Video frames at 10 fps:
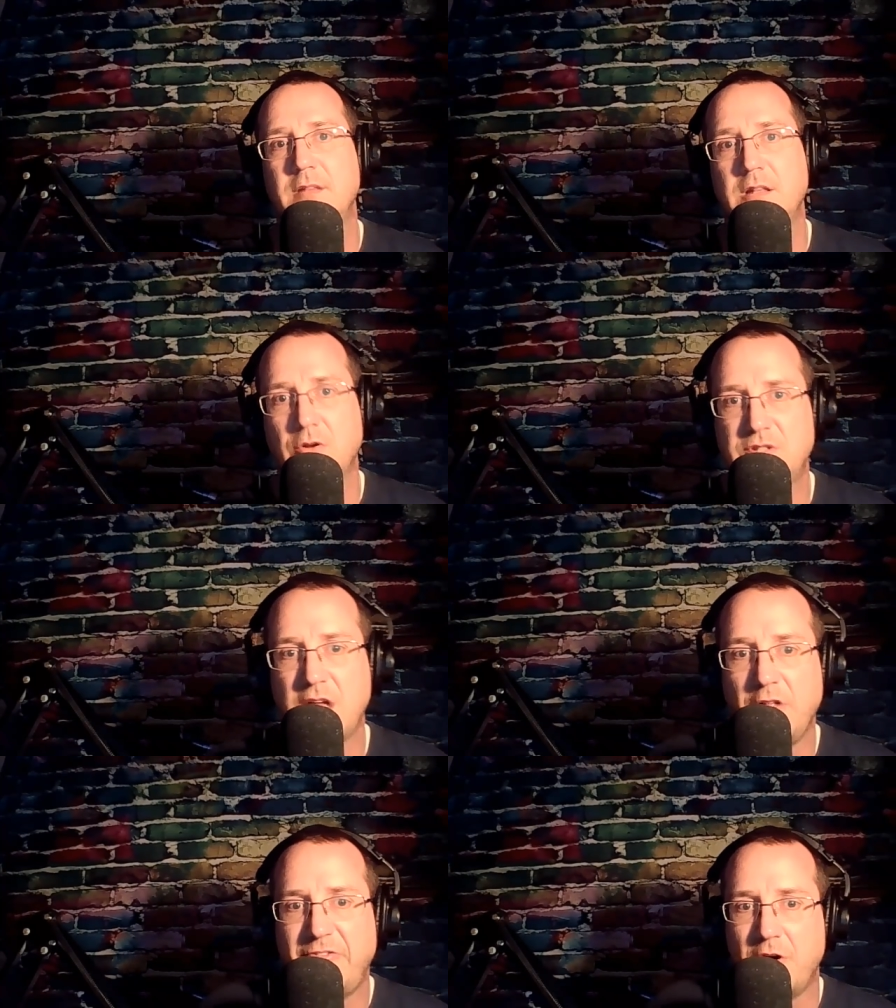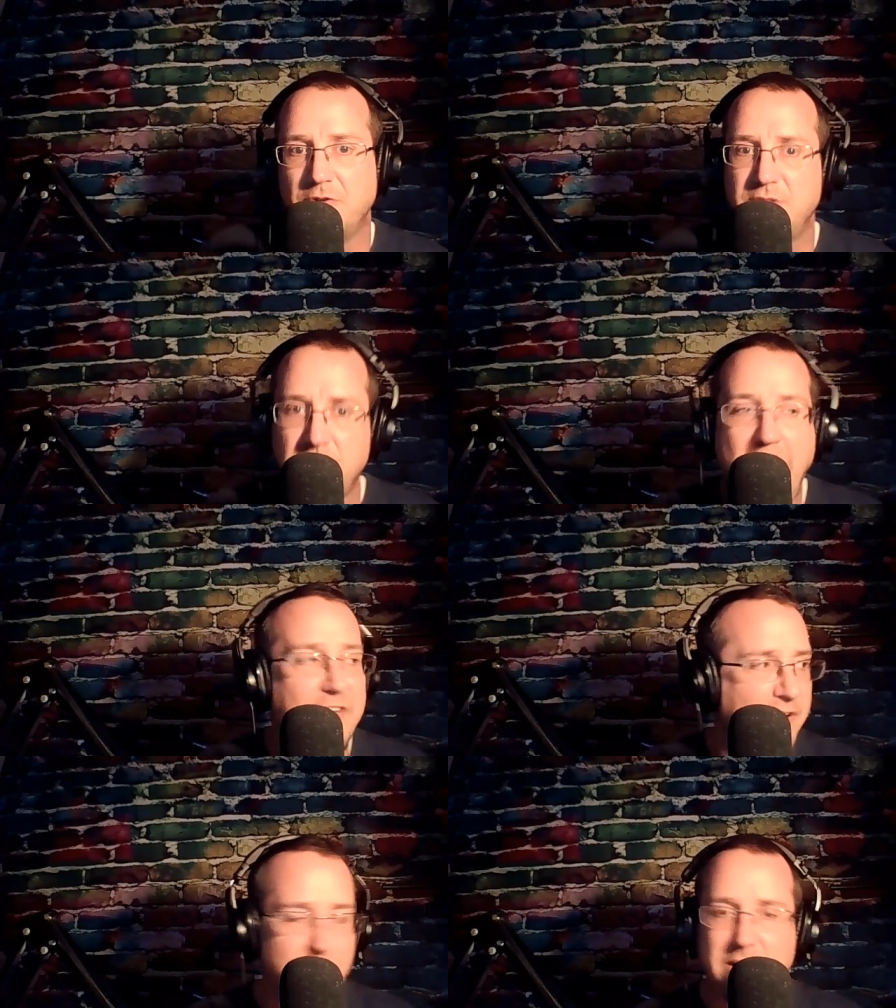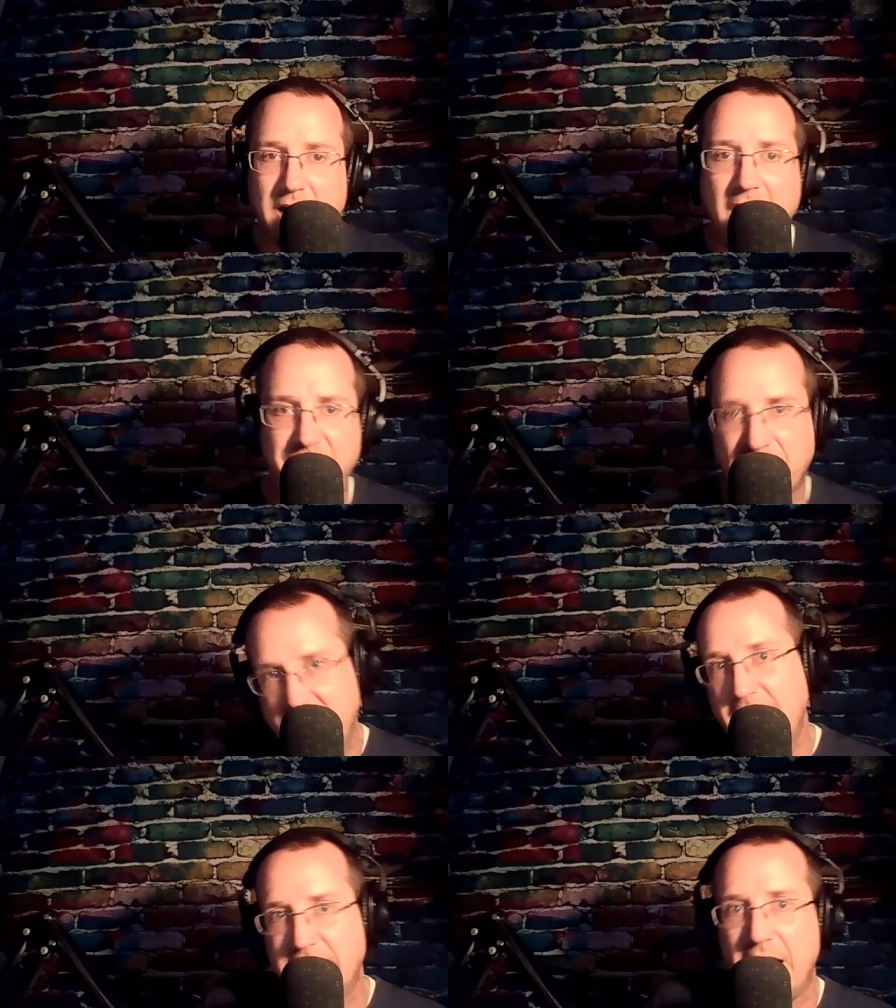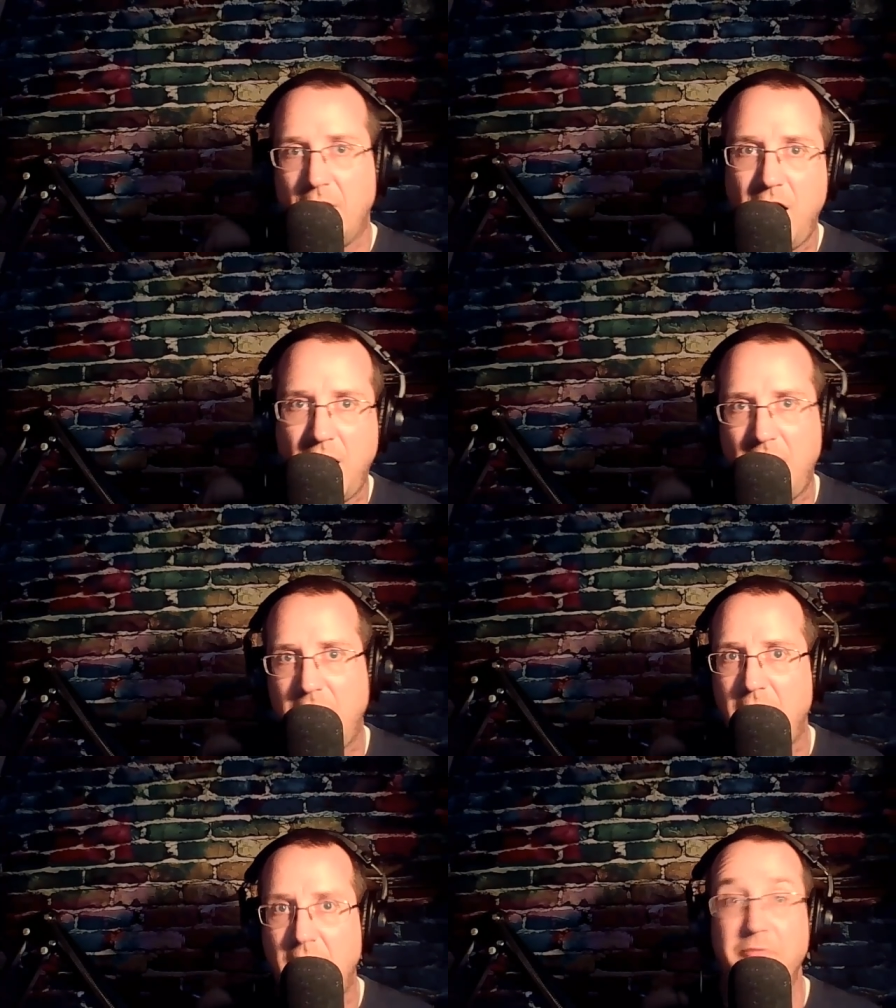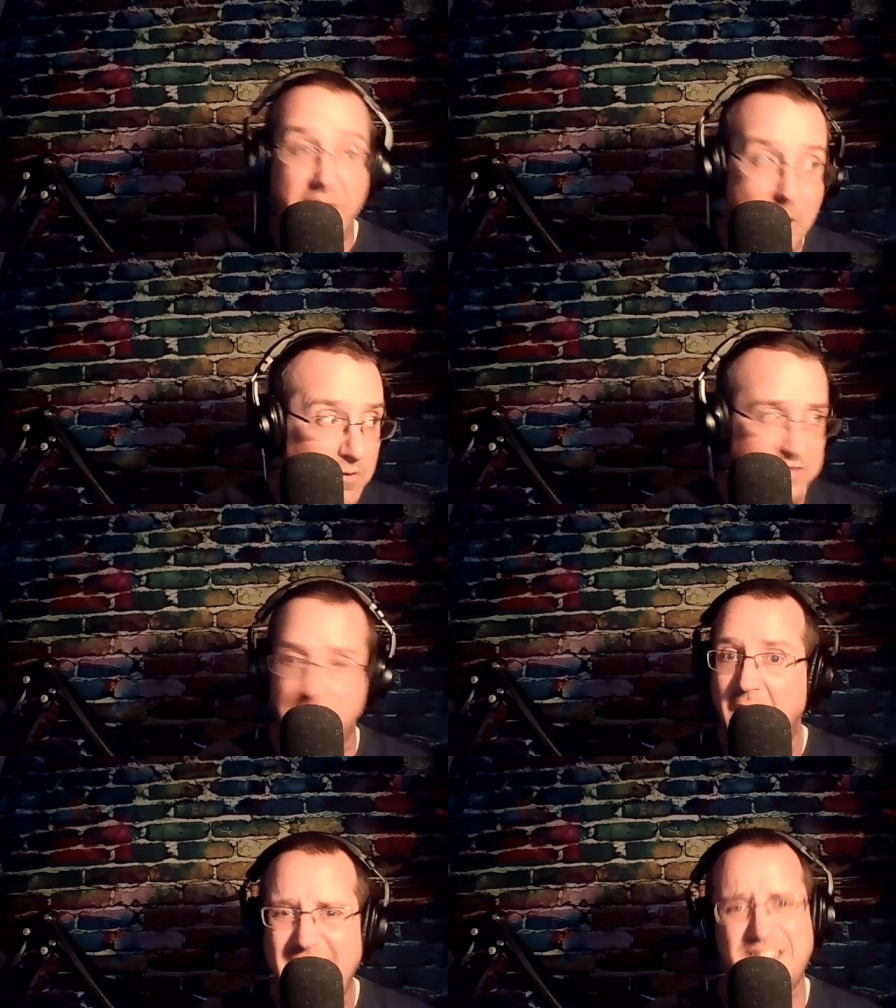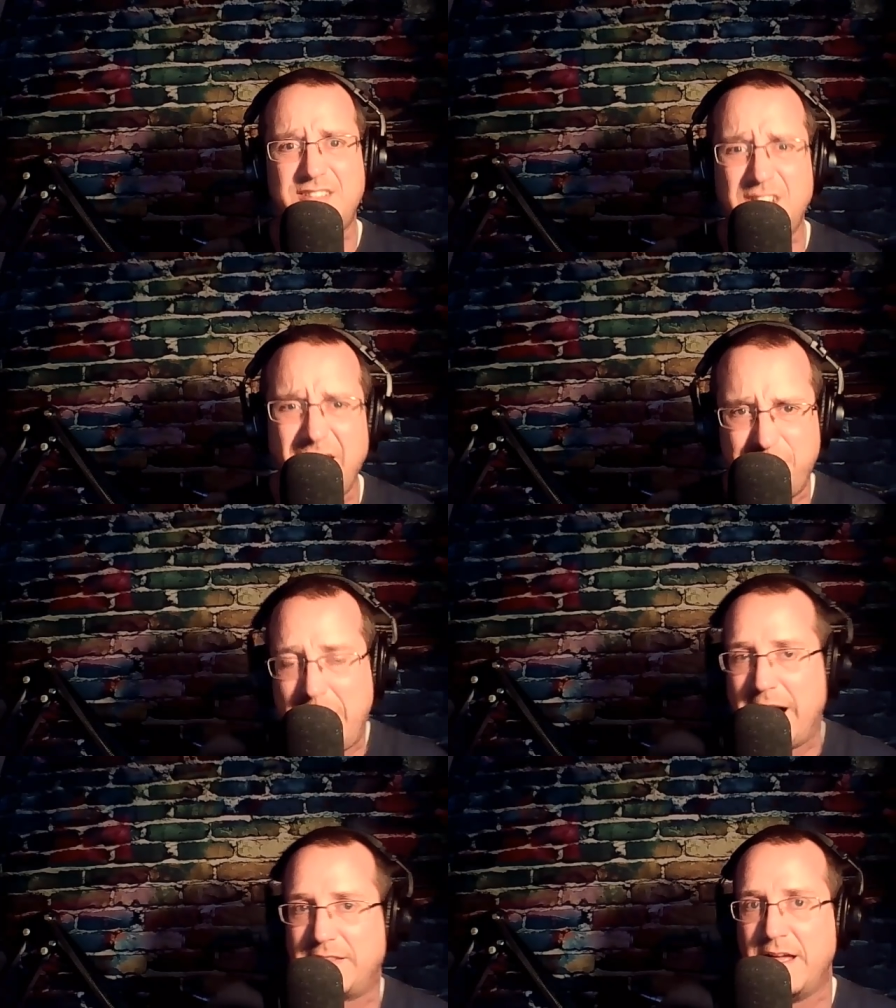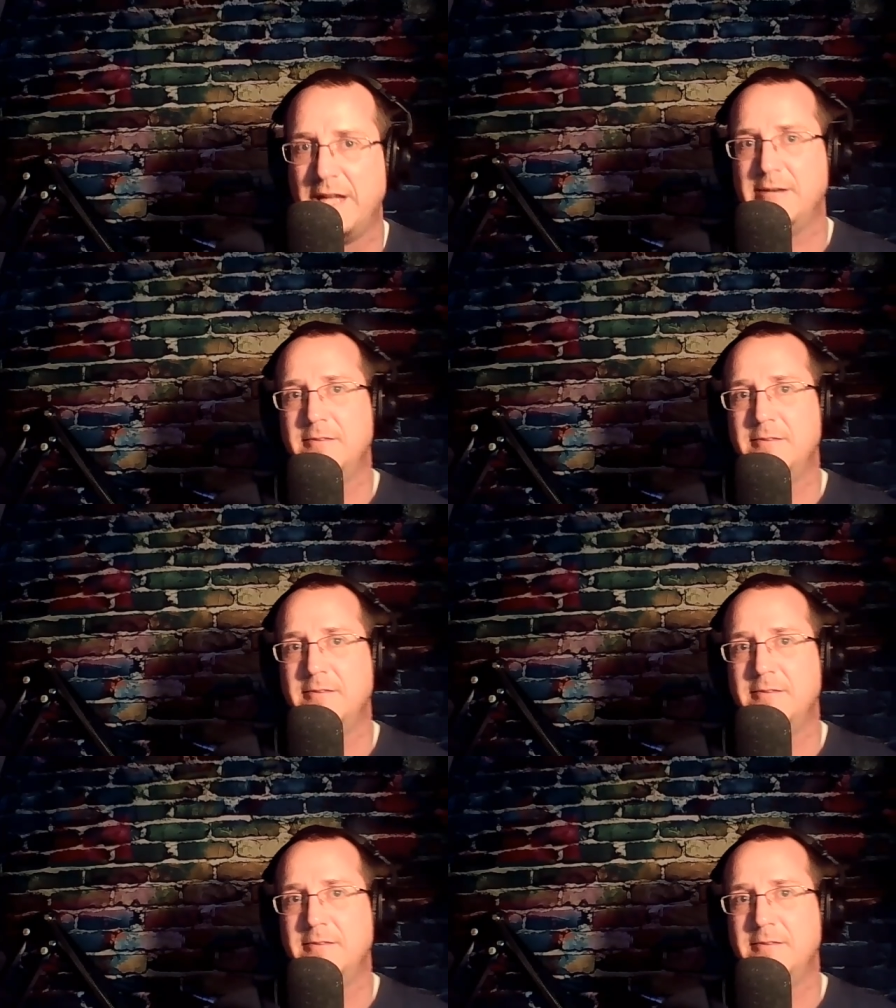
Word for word: Those cell phones, and laughing. We laugh at that now. Ha ha ha ha. That was some hot stuff back then.